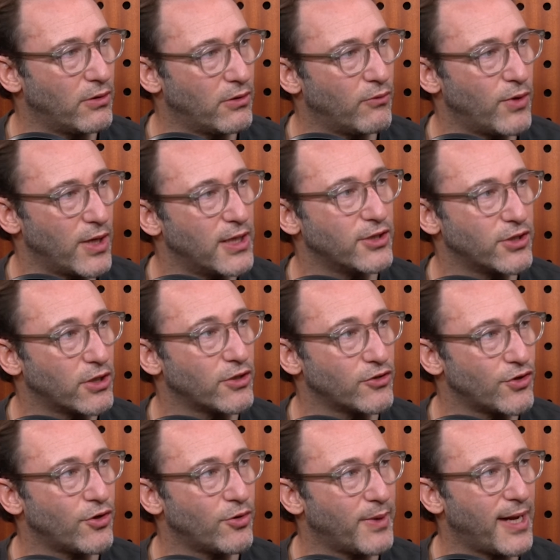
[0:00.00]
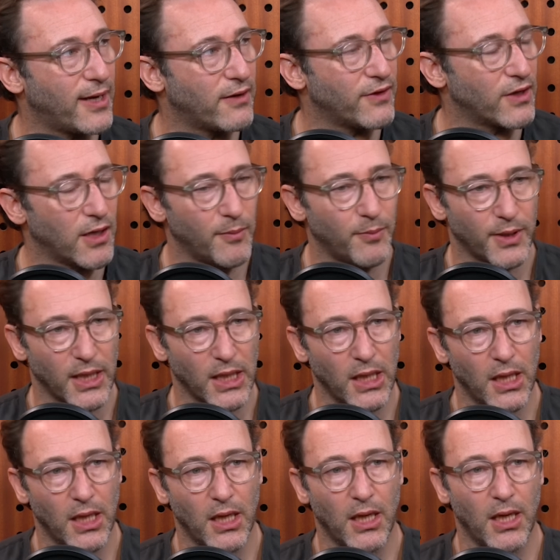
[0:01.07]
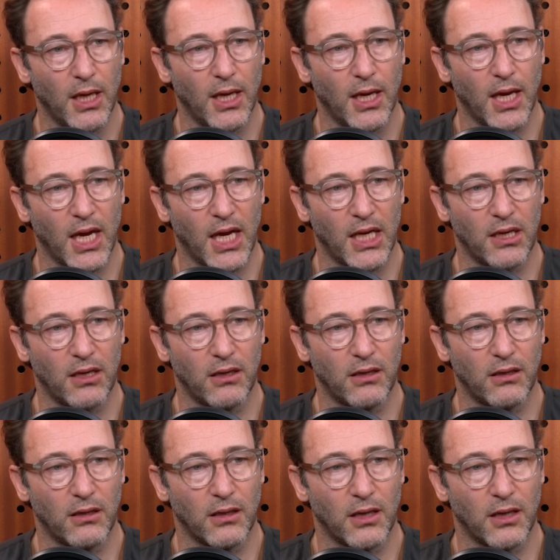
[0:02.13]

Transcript: really took control back of the company. And